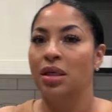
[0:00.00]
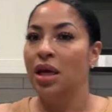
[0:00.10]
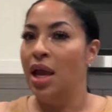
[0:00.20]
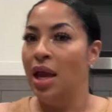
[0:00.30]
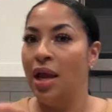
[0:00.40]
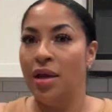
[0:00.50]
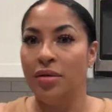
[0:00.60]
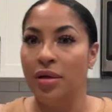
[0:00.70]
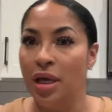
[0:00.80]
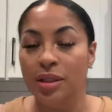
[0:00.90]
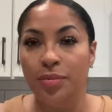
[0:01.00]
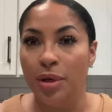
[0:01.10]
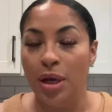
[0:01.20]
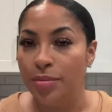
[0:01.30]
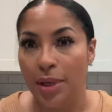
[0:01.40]
And it's
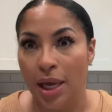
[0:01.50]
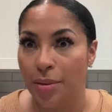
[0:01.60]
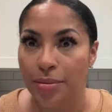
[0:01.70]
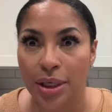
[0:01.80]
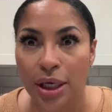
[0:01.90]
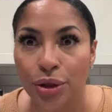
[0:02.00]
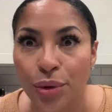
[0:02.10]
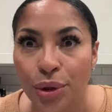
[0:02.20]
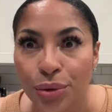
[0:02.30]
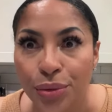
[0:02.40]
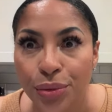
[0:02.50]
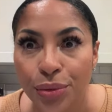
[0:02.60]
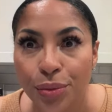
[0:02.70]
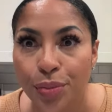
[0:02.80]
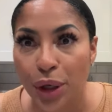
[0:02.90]
it helping me get through.
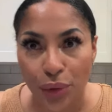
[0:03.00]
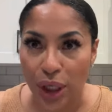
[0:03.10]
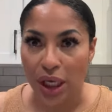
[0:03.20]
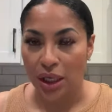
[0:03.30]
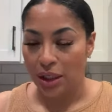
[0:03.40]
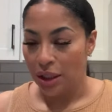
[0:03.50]
Period.